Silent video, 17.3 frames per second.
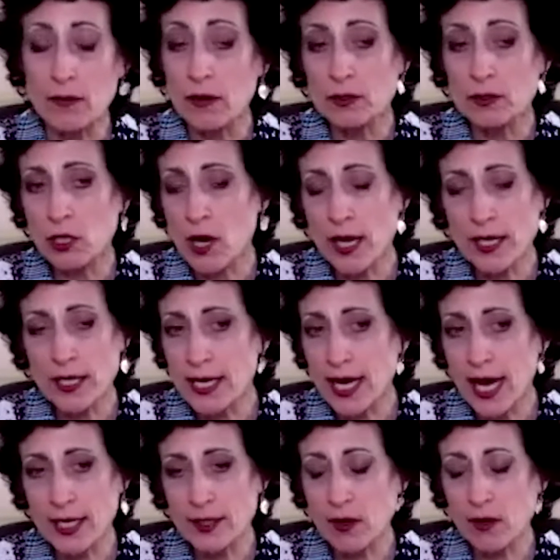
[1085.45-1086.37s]
John and
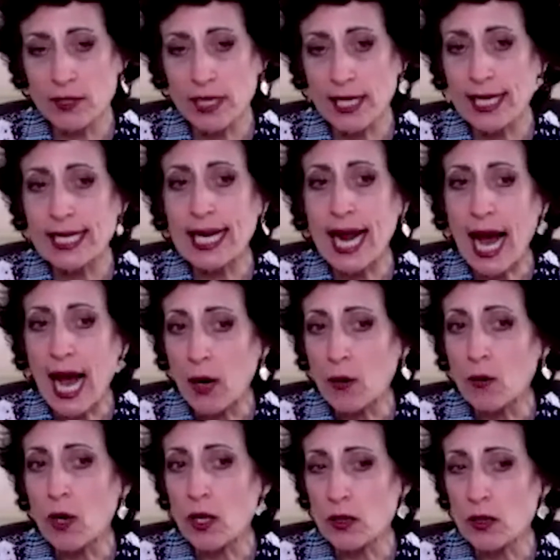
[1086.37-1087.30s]
I don't eat
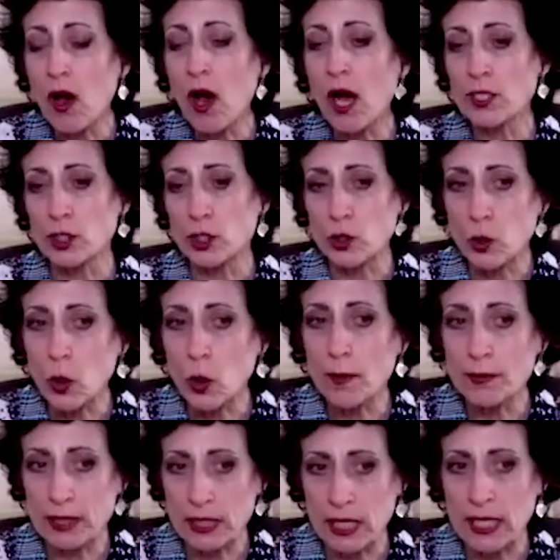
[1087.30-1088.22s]
out a lot
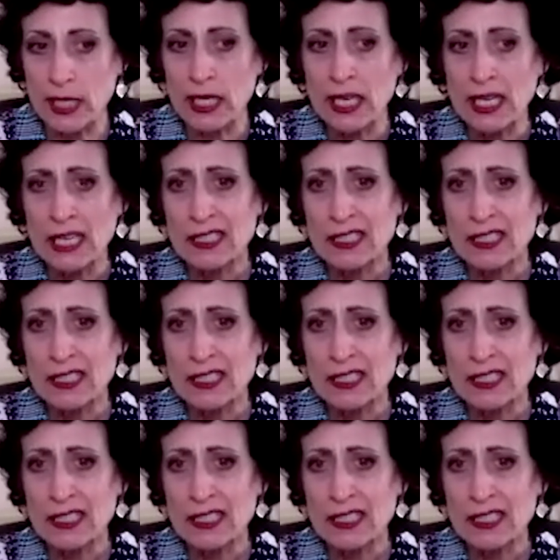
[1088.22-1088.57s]
normally